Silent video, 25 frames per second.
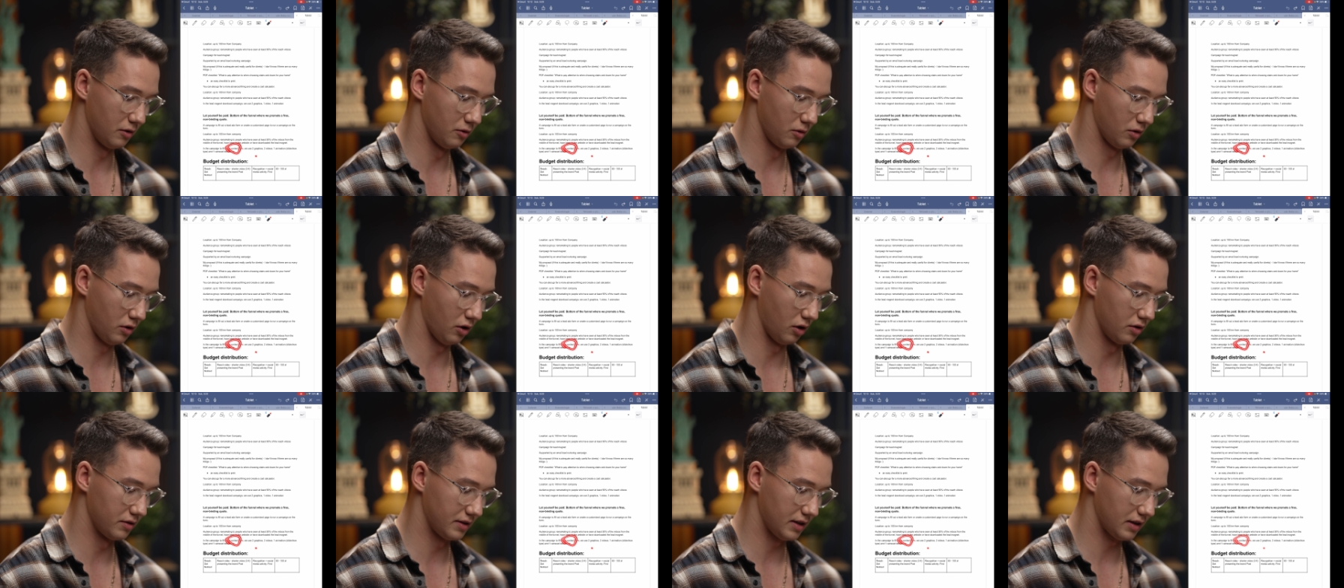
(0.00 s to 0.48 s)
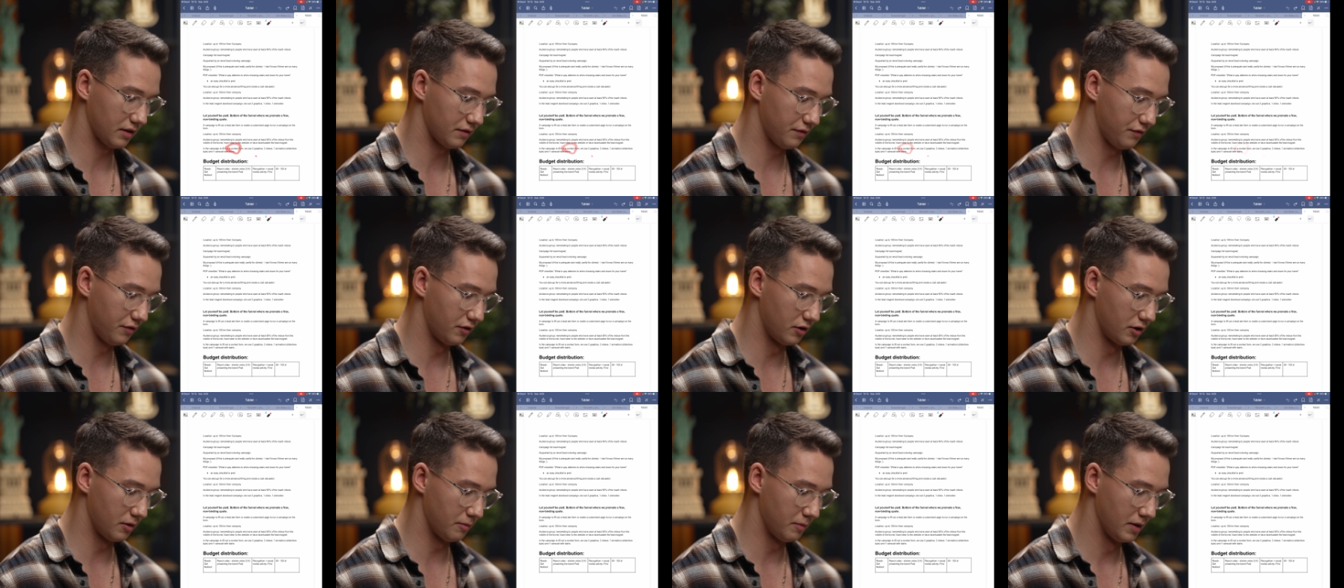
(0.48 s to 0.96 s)
contact
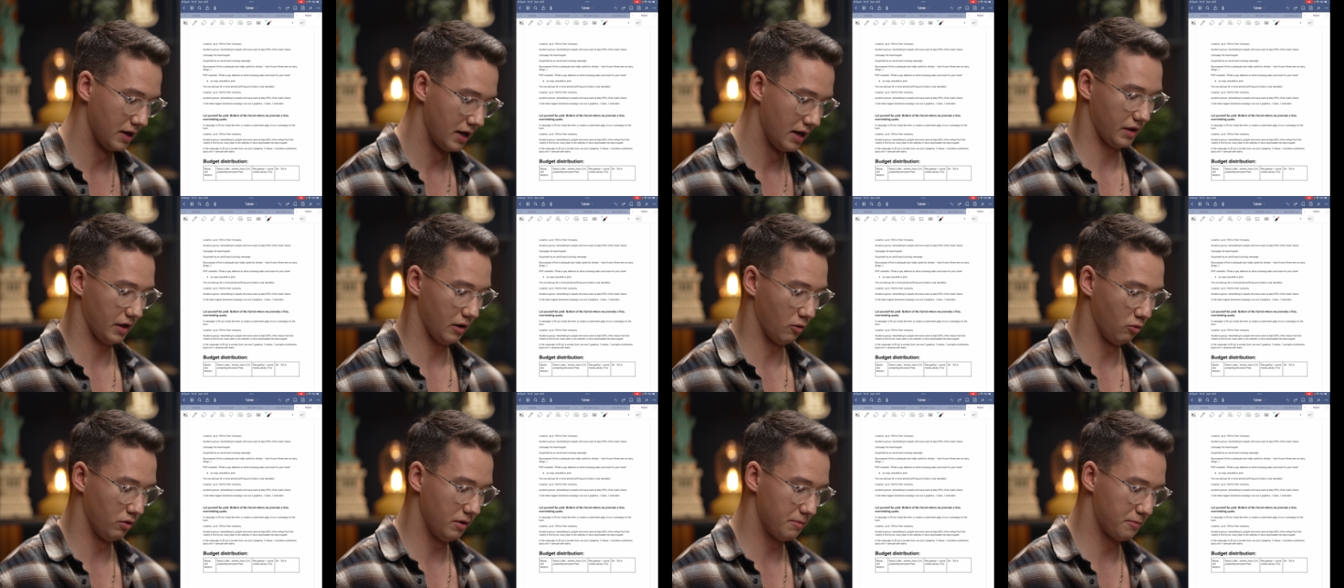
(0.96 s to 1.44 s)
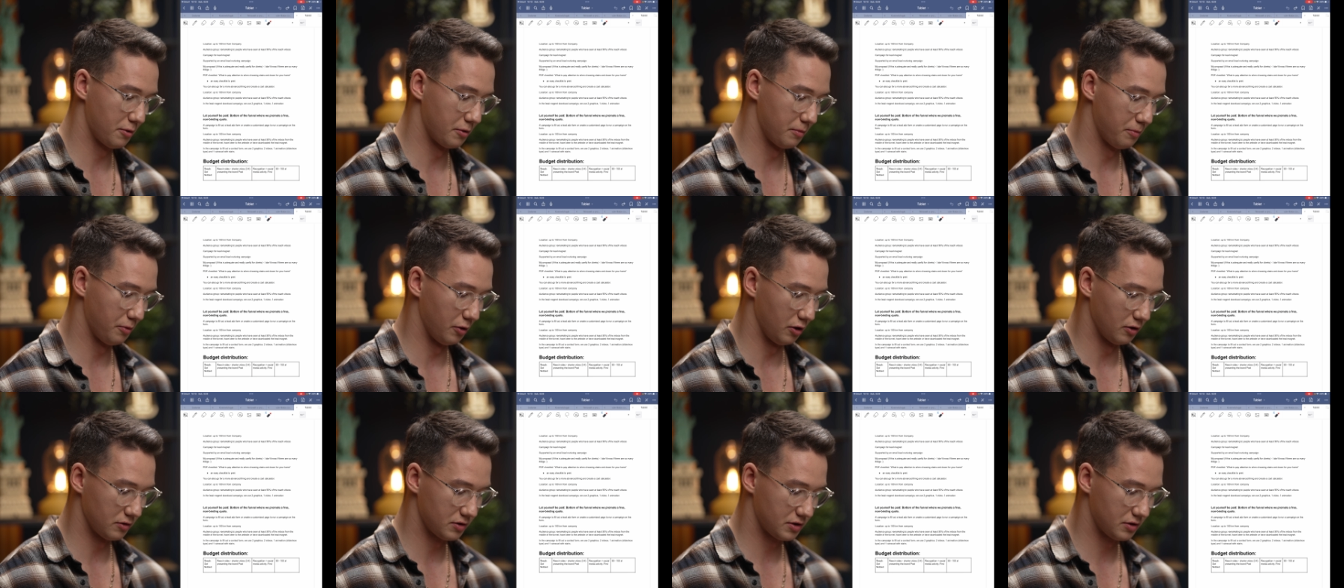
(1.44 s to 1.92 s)
form, we
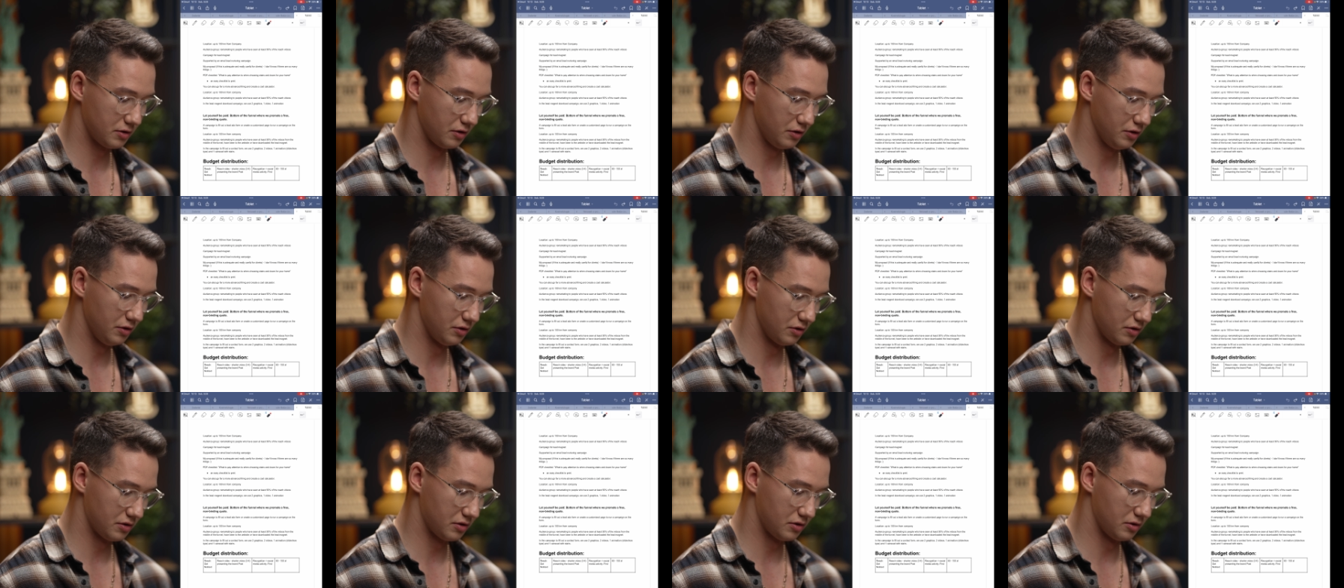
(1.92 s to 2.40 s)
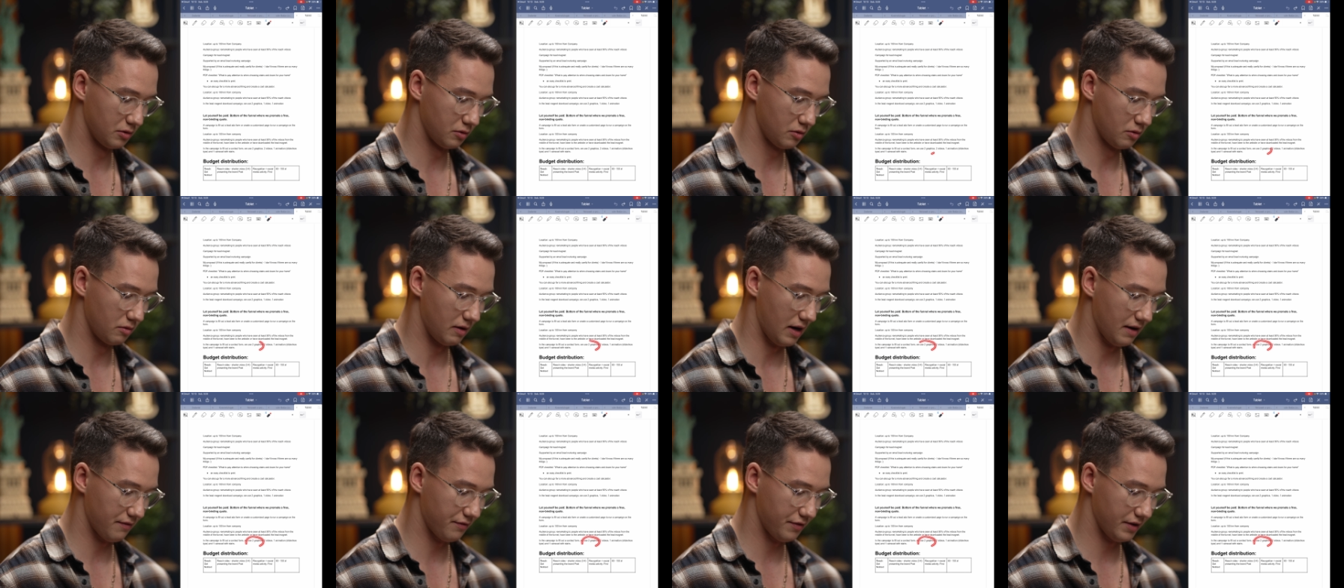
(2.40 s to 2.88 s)
propose to use 2
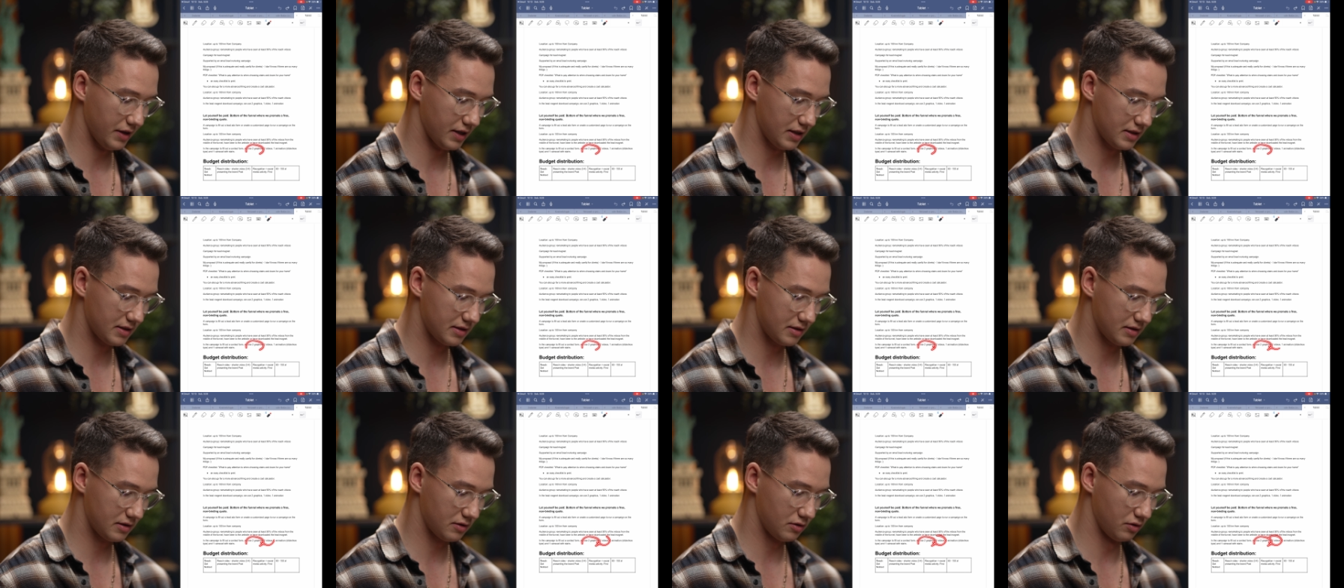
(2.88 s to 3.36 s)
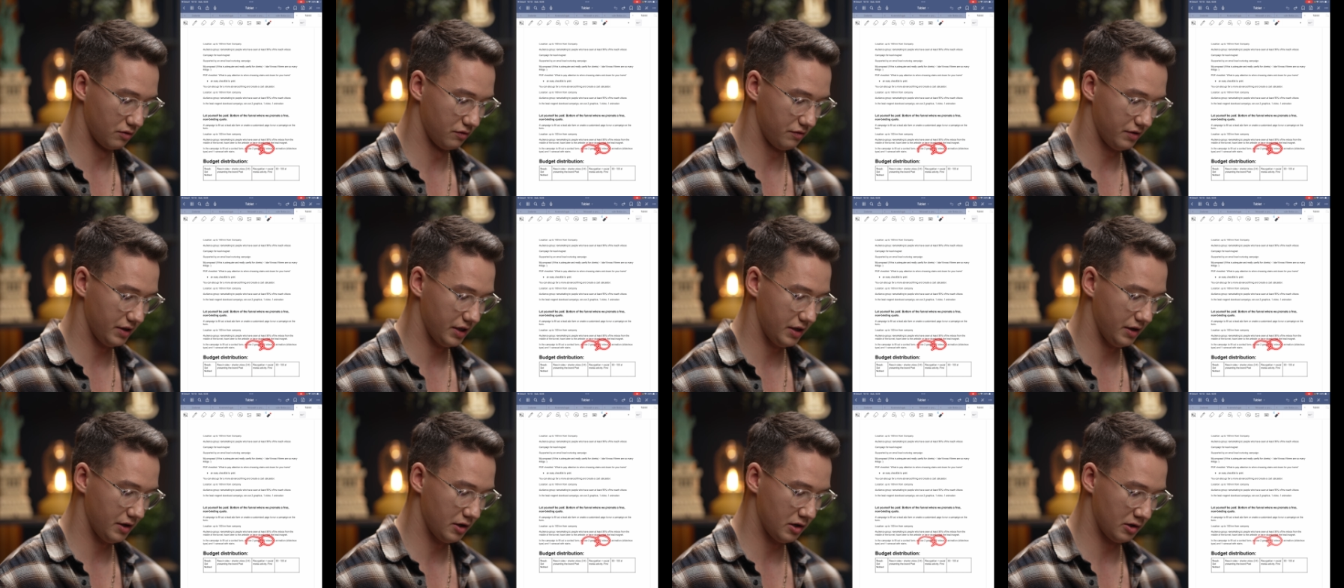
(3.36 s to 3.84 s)
graphics, 2
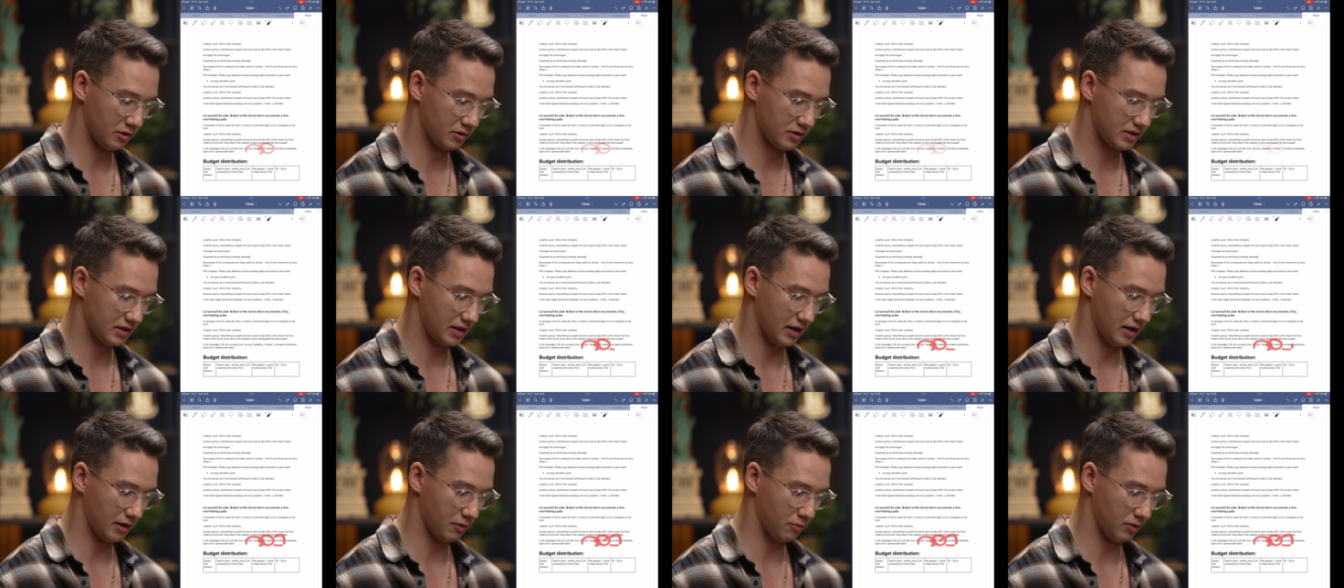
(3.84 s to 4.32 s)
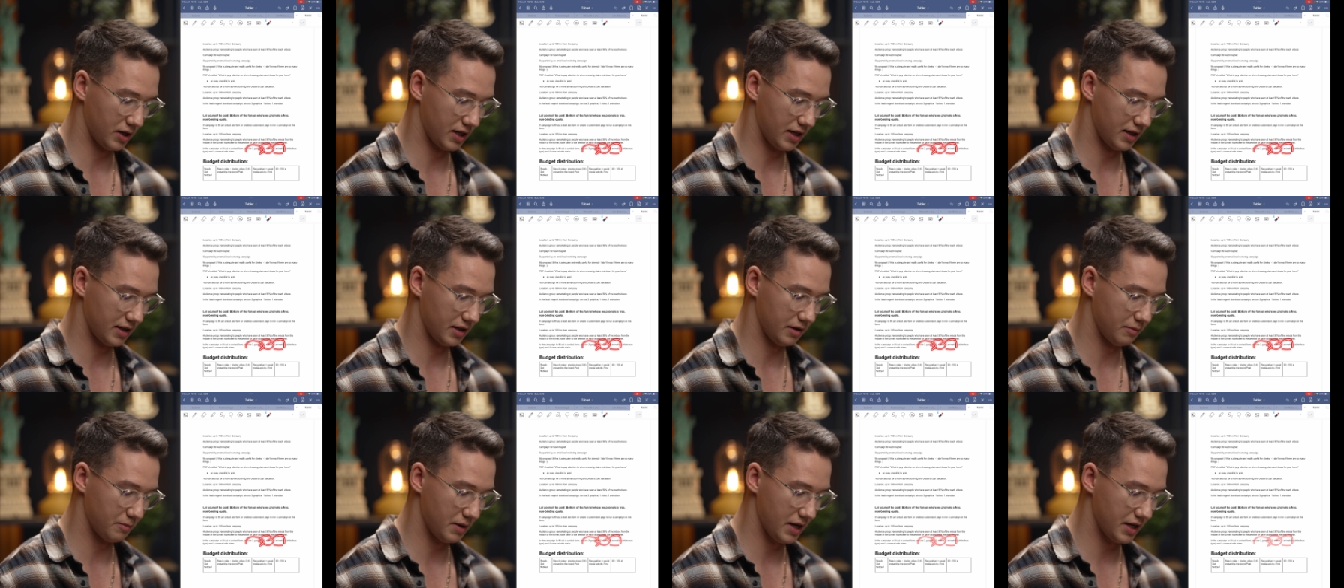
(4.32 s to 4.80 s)
videos and 1
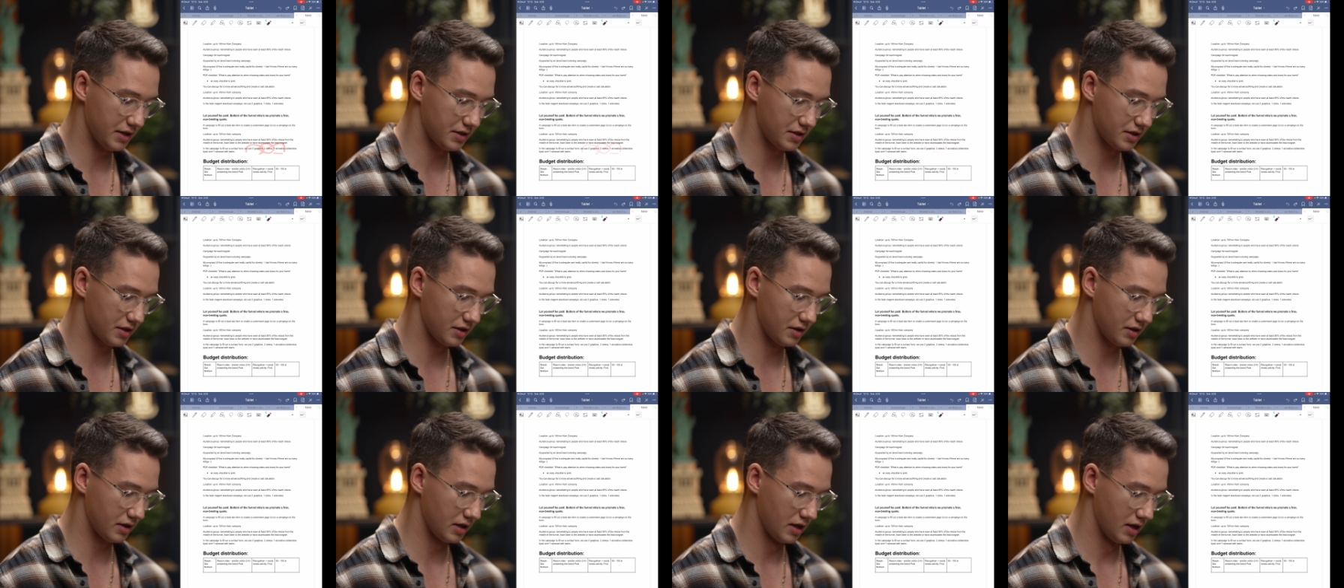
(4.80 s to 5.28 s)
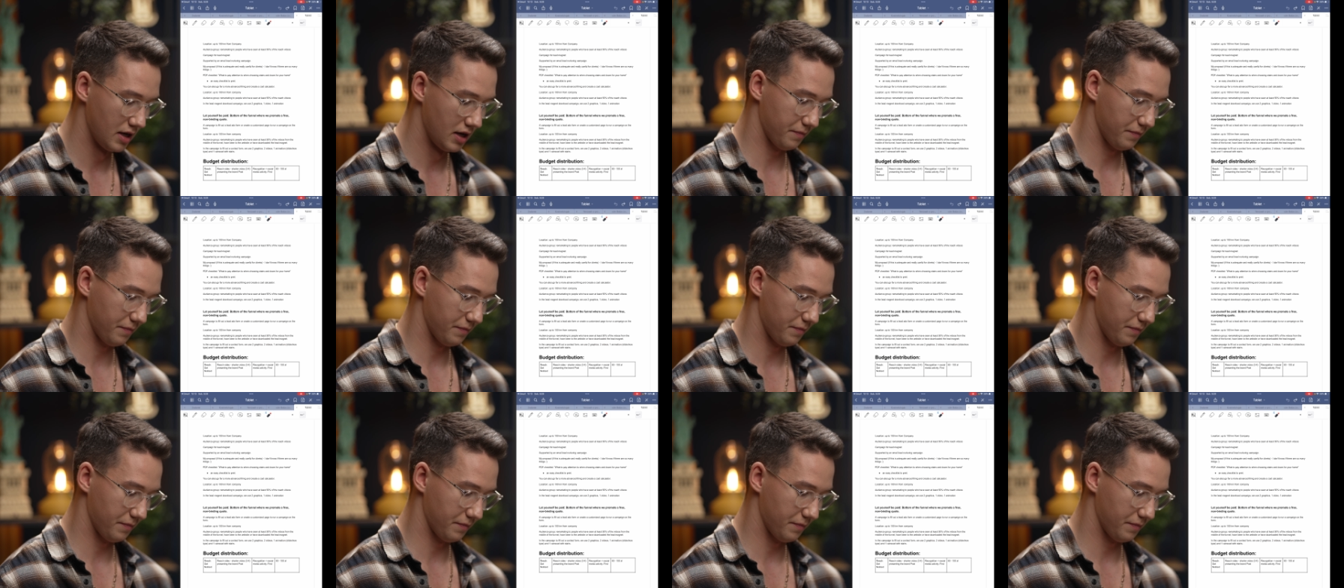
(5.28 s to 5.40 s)
animation,